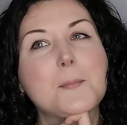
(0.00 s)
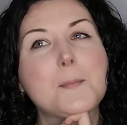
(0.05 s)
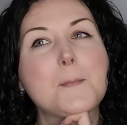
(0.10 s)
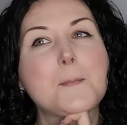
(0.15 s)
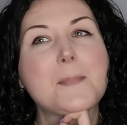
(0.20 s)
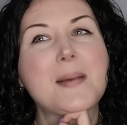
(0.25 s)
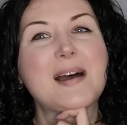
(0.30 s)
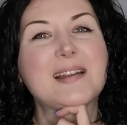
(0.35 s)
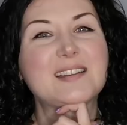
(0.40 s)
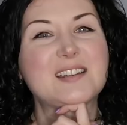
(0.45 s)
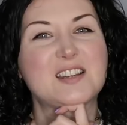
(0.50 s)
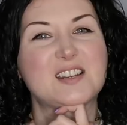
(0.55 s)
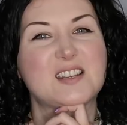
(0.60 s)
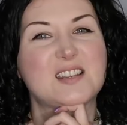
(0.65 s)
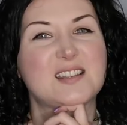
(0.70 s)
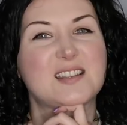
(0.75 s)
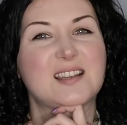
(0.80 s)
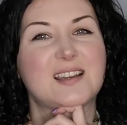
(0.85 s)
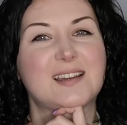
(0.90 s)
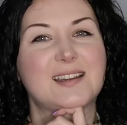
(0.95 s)
pattern
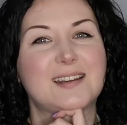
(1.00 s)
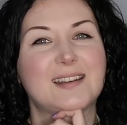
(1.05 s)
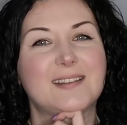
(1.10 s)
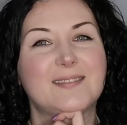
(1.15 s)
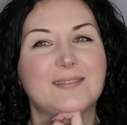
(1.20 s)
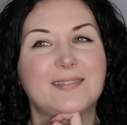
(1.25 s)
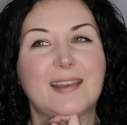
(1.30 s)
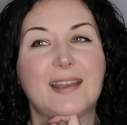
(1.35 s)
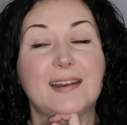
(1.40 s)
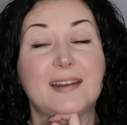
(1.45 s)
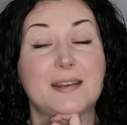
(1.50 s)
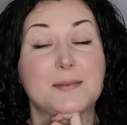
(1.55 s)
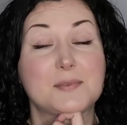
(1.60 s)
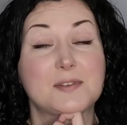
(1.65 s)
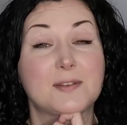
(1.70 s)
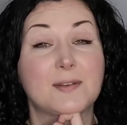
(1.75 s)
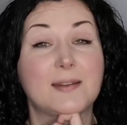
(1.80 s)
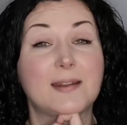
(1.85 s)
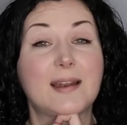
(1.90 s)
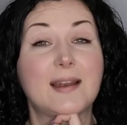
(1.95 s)
designer, and I
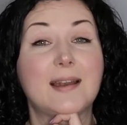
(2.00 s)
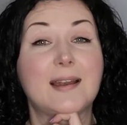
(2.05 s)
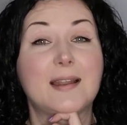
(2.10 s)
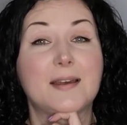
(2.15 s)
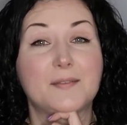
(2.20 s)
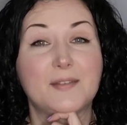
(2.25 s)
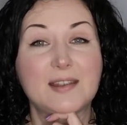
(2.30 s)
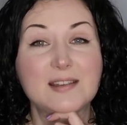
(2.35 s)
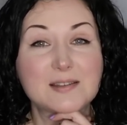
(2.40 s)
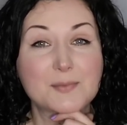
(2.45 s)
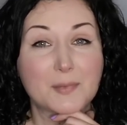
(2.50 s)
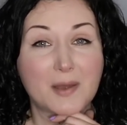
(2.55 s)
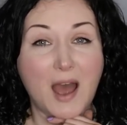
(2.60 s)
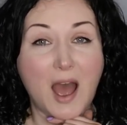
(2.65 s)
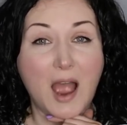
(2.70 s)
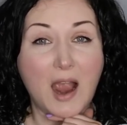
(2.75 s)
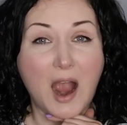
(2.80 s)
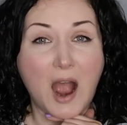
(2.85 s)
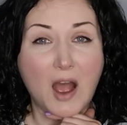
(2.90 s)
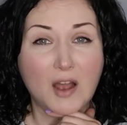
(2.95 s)
absolutely love it, but
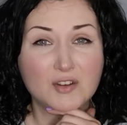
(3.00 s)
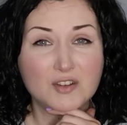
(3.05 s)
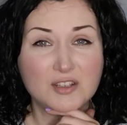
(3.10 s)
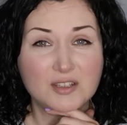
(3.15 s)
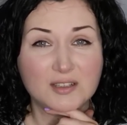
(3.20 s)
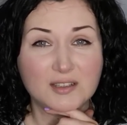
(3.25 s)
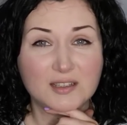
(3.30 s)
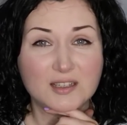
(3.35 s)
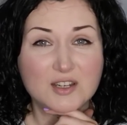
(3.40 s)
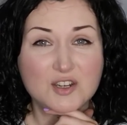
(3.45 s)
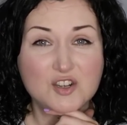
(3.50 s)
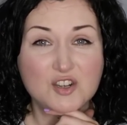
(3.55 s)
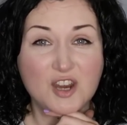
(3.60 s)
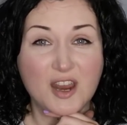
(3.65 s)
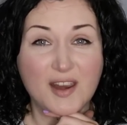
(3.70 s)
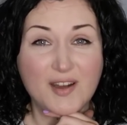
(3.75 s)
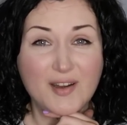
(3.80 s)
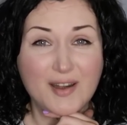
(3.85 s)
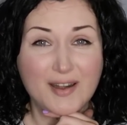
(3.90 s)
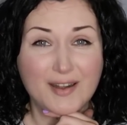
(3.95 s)
I can't
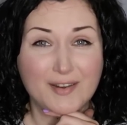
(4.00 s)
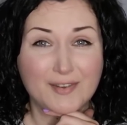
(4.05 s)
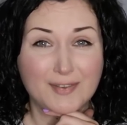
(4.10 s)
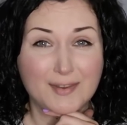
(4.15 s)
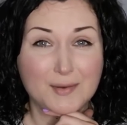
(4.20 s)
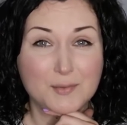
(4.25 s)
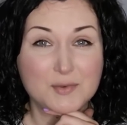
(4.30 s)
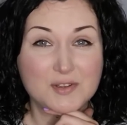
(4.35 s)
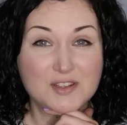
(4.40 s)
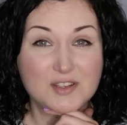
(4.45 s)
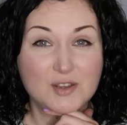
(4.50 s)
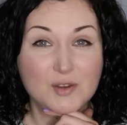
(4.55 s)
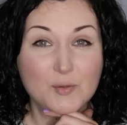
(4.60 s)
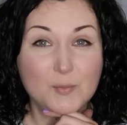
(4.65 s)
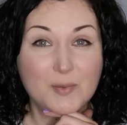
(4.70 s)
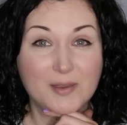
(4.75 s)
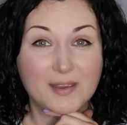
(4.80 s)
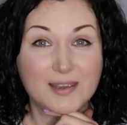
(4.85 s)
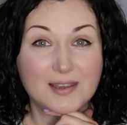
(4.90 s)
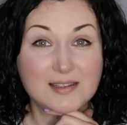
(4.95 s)
share anything with you
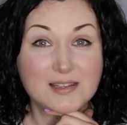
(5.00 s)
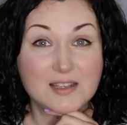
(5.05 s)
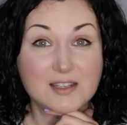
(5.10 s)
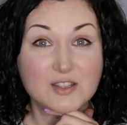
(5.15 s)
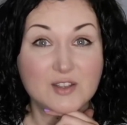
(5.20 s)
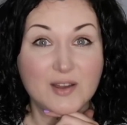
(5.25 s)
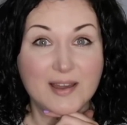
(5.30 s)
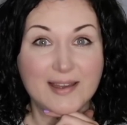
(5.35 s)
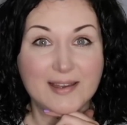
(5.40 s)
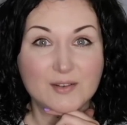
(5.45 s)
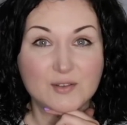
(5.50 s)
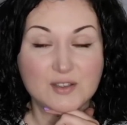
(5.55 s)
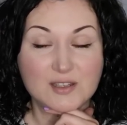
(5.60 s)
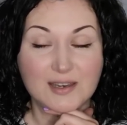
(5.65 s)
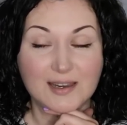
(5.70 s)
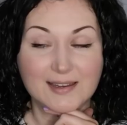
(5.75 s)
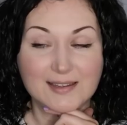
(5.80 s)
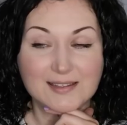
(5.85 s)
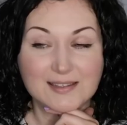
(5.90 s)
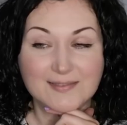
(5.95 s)
because it's not out
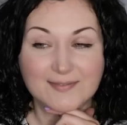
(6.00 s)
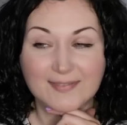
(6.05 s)
yet.